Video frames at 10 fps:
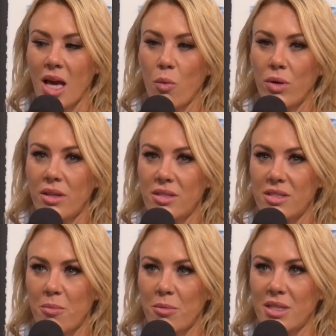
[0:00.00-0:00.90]
Yeah, one of the
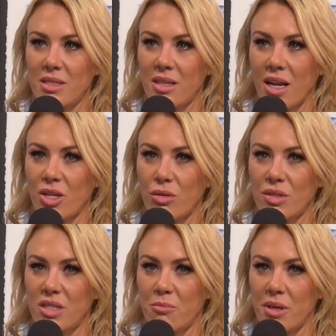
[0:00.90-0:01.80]
supplements that I
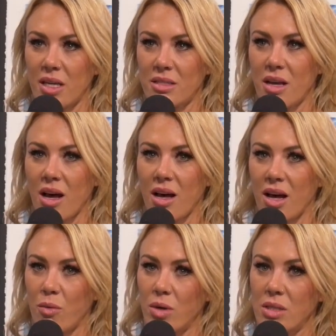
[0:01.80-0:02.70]
noticed the biggest
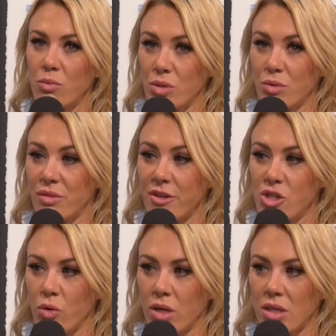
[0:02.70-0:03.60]
aha was was with
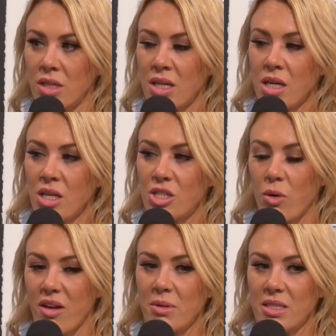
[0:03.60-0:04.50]
fish oil. Yep.
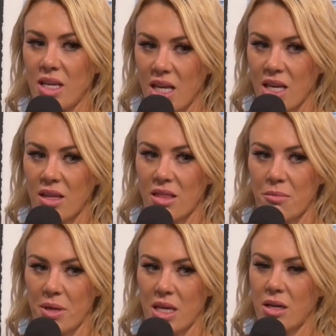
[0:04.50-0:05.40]
So I've been taking
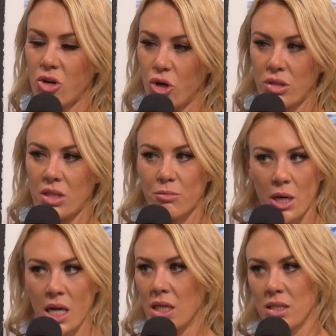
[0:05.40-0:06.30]
the big Kirkland
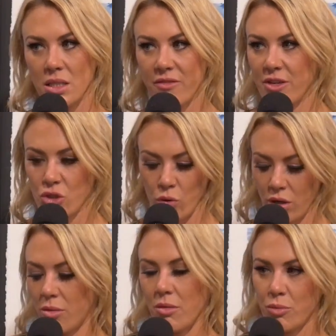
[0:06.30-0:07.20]
brand fish
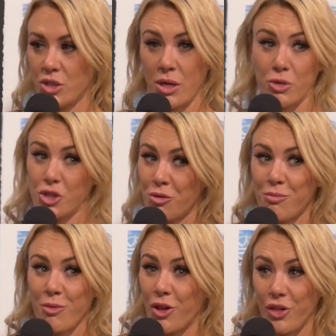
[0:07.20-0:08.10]
oil, which I'm
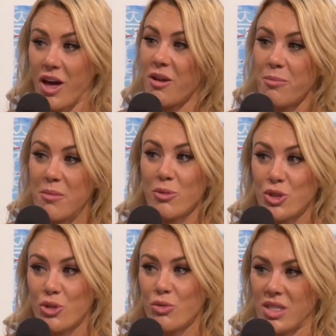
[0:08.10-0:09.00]
sure a lot of people
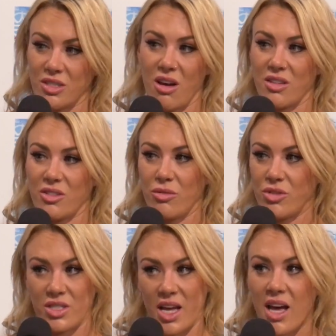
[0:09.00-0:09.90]
do because Costco
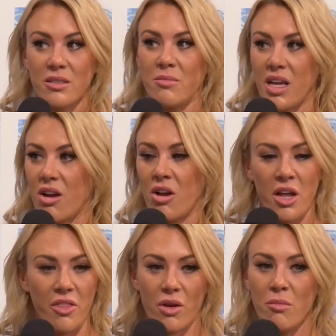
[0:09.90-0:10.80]
just has them it's there. Right
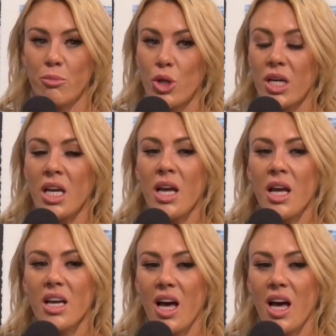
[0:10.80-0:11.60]
there, it's easy, it's cheap.